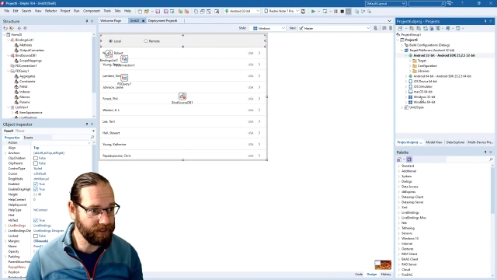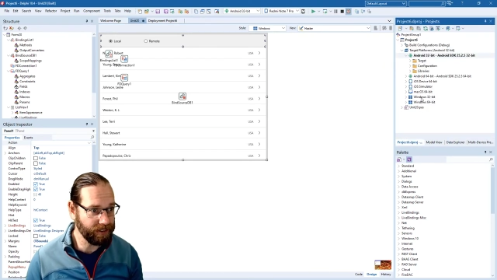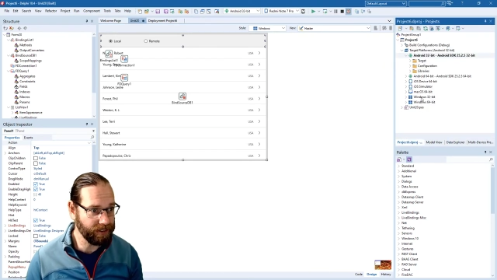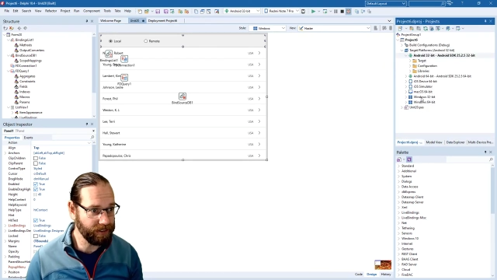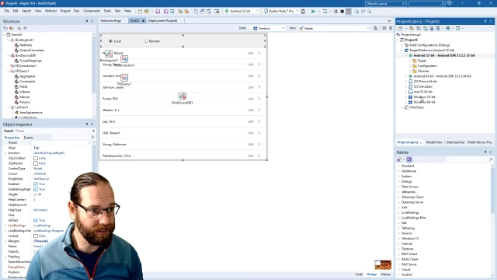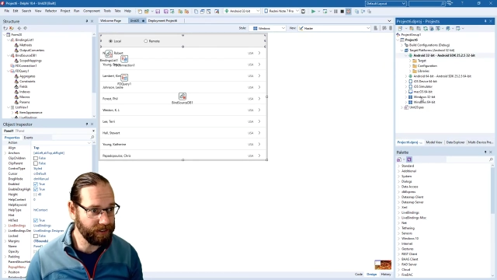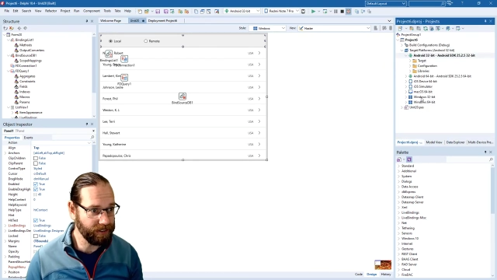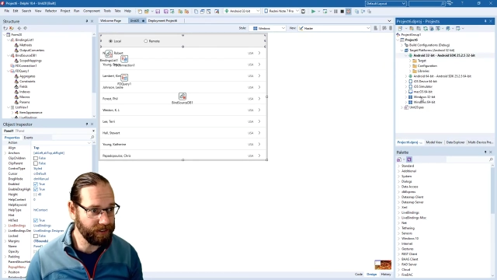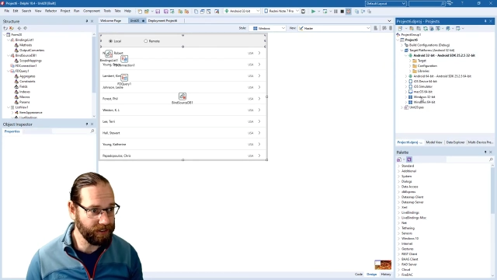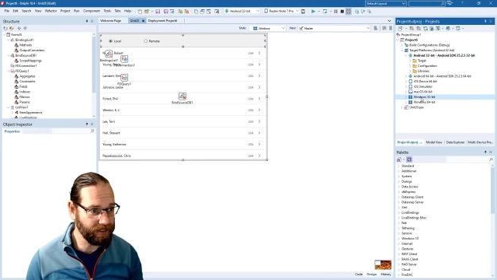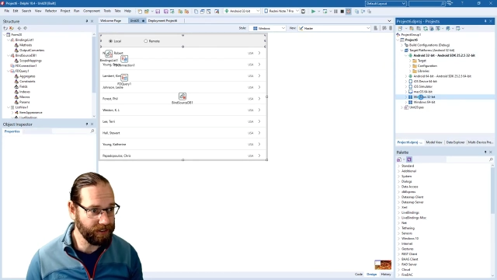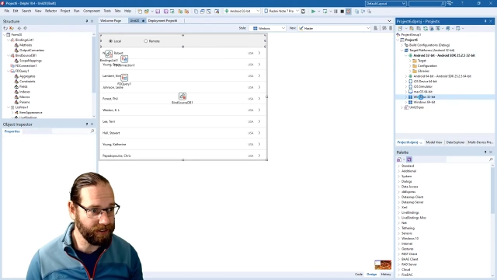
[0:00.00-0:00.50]

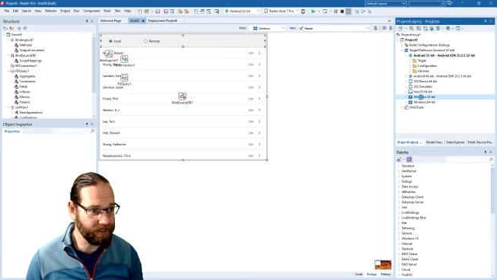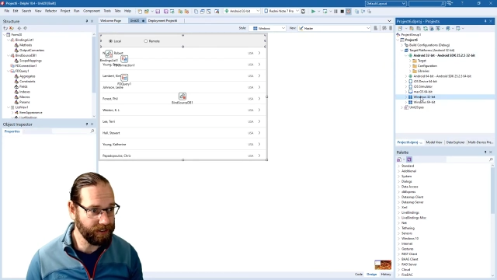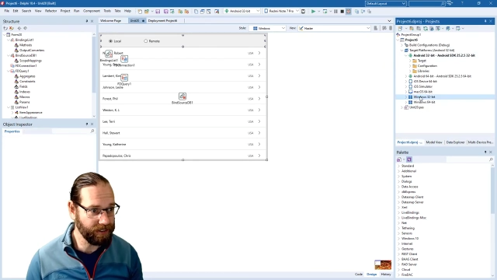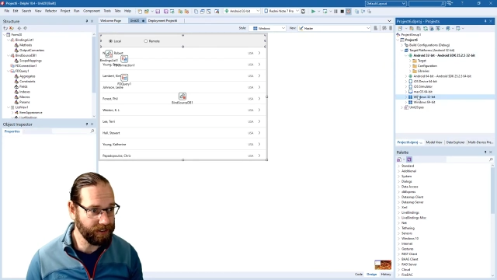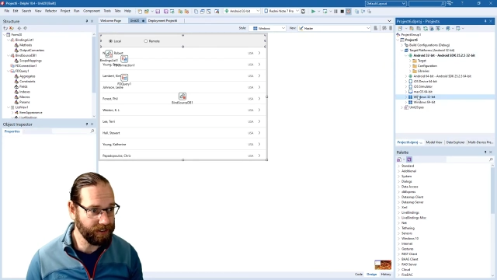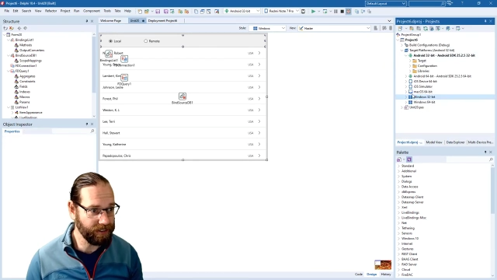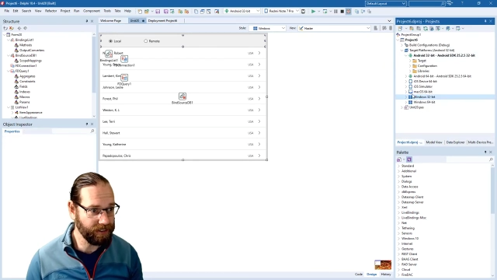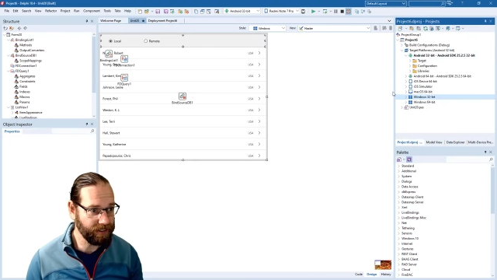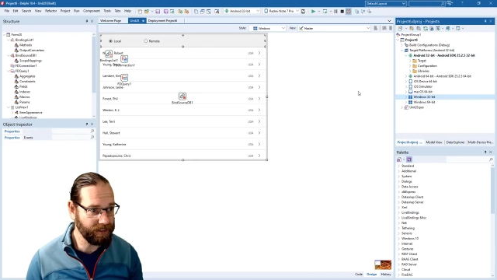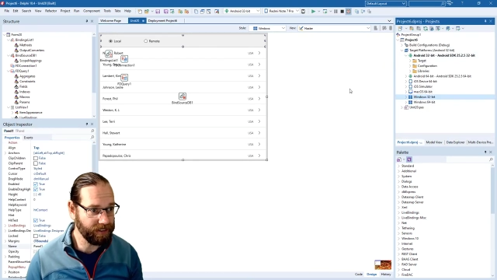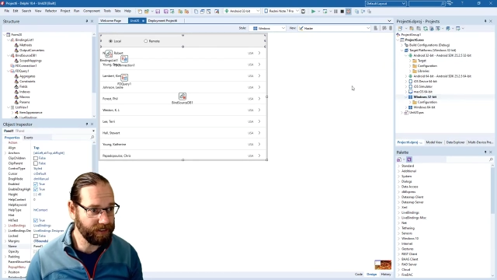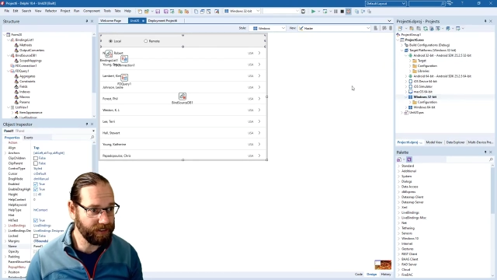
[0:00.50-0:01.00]

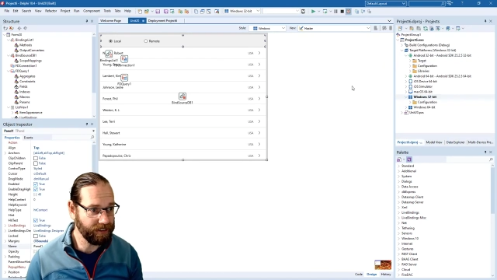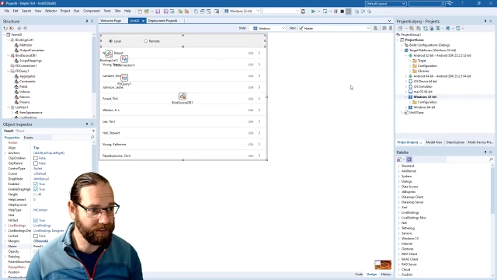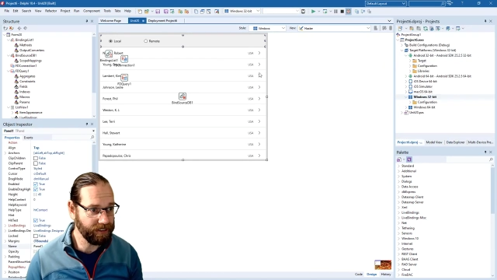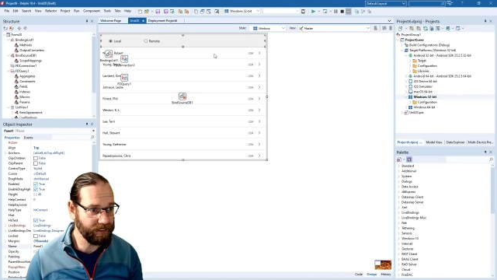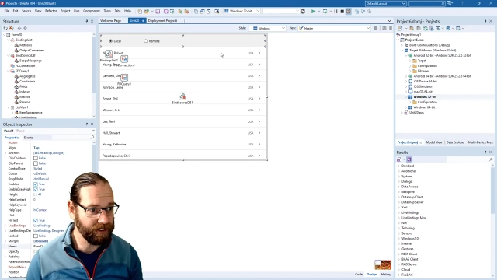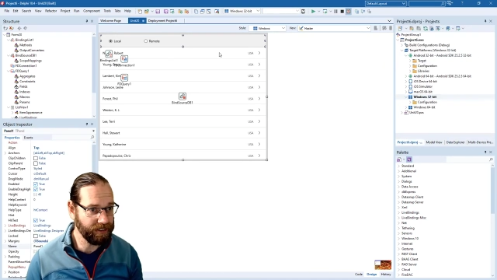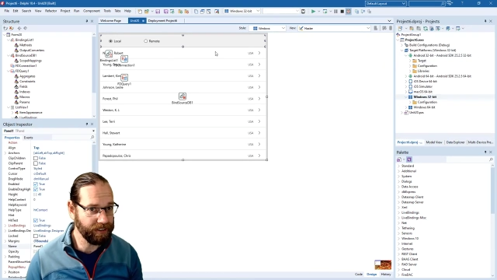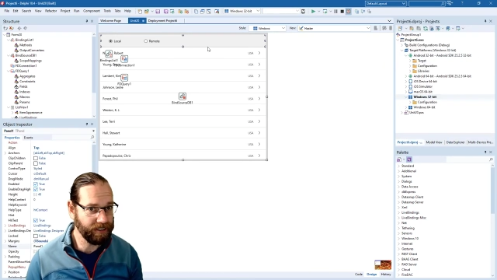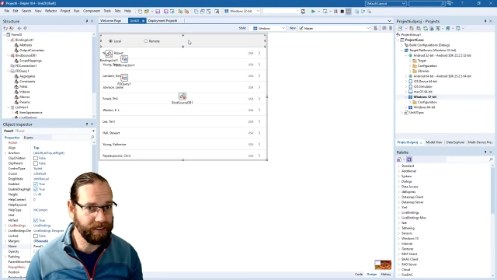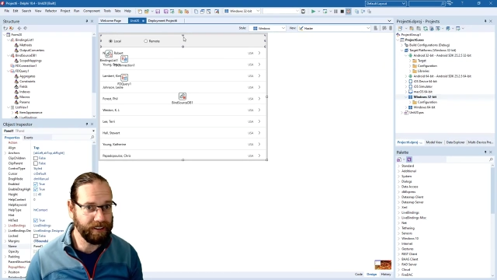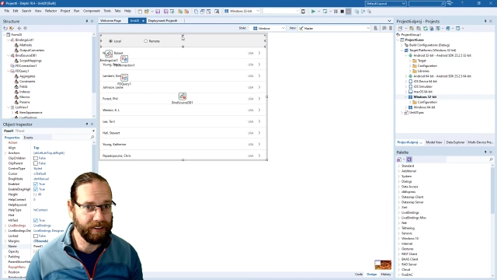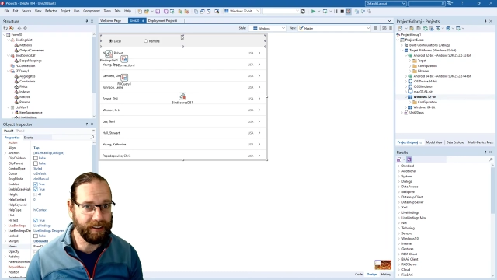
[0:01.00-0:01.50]

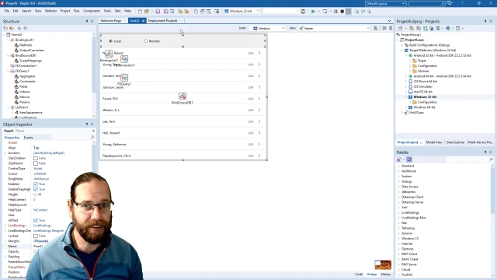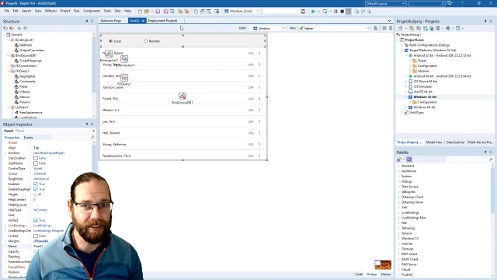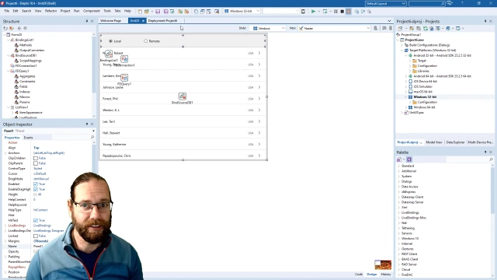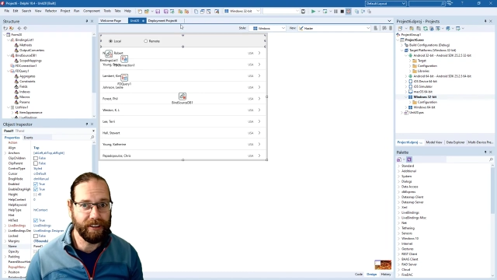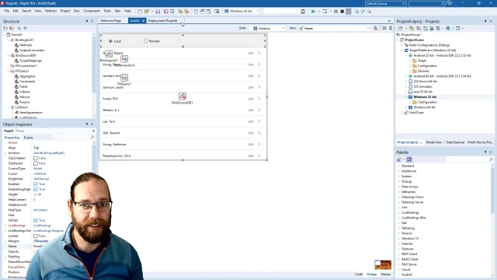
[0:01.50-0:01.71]
[no speech]